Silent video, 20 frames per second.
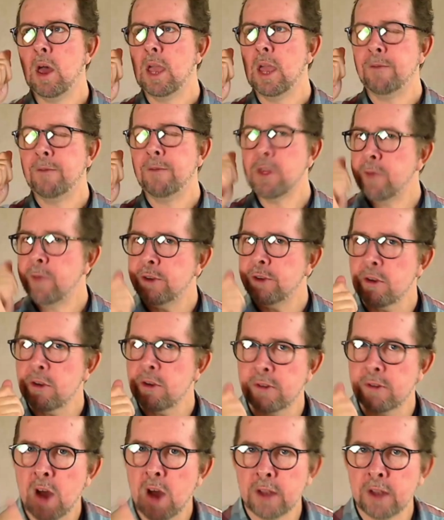if this feature is
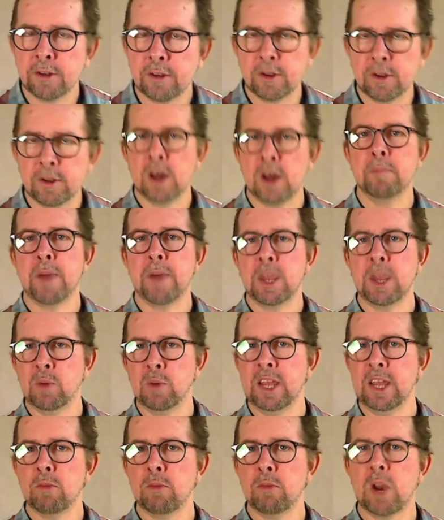not done by the
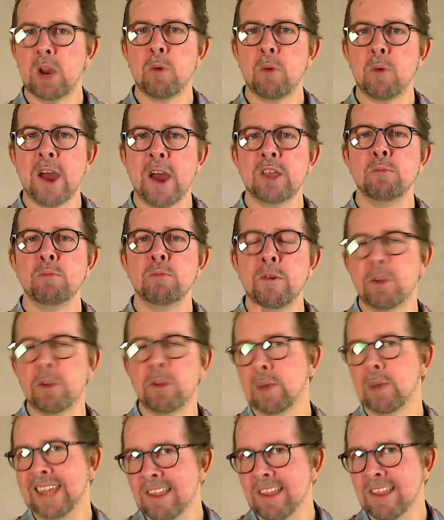release, would I rather move the
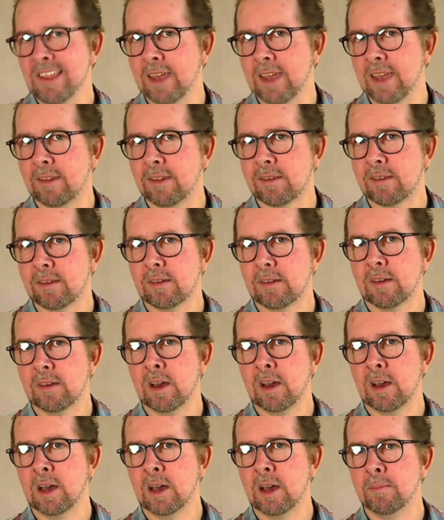release date
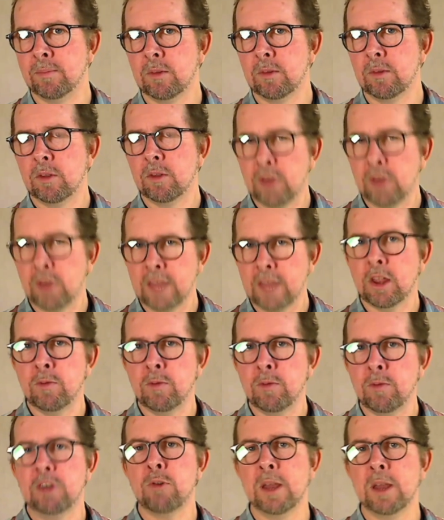to get this
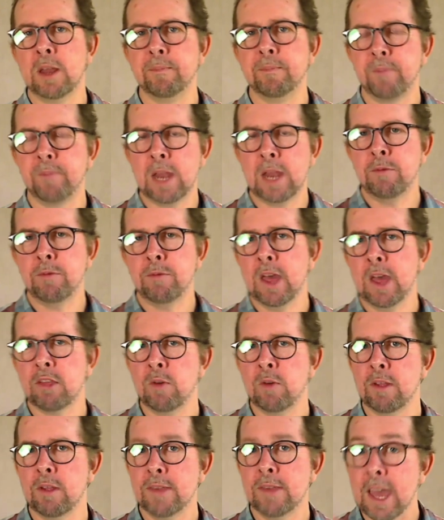feature in? And if the
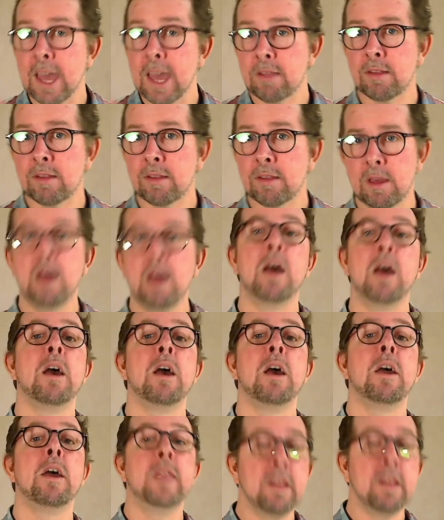answer is yes,
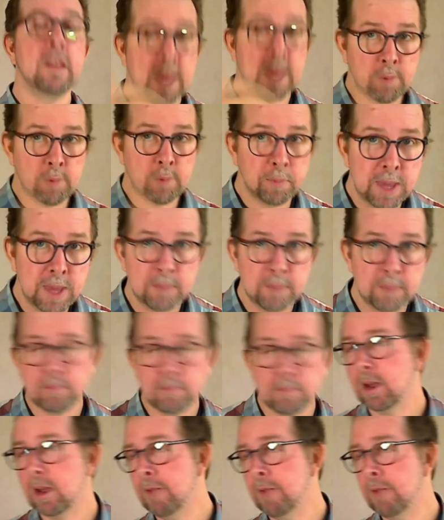then it's MLP.
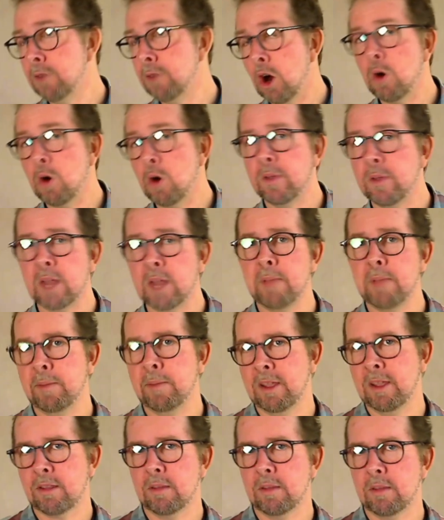If no, then
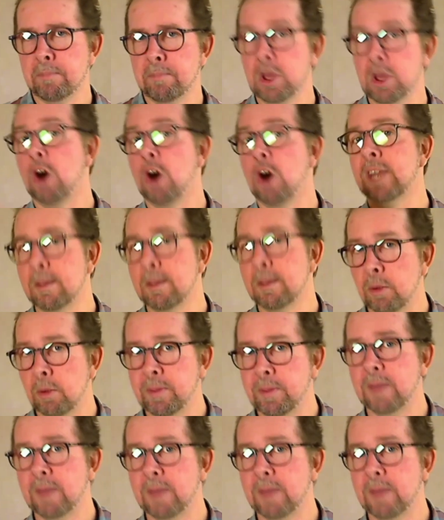maybe it's beyond MLP,